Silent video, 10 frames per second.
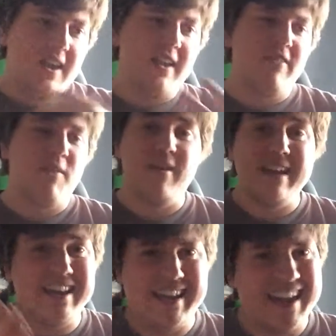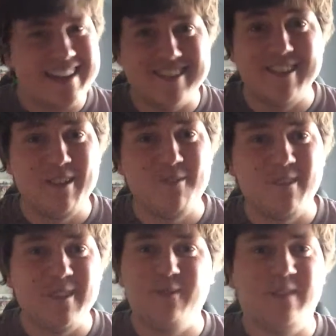they weren't eating each other
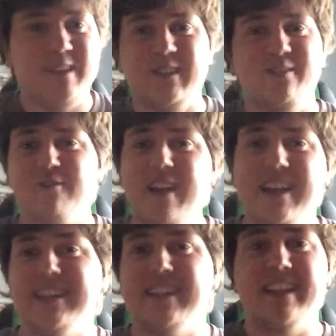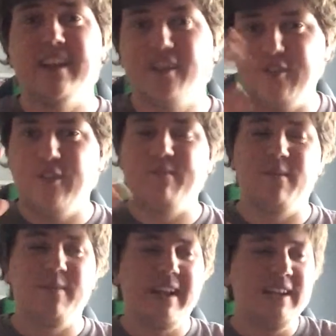at the fast enough rate that they could control the
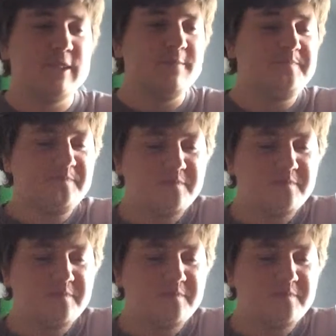population.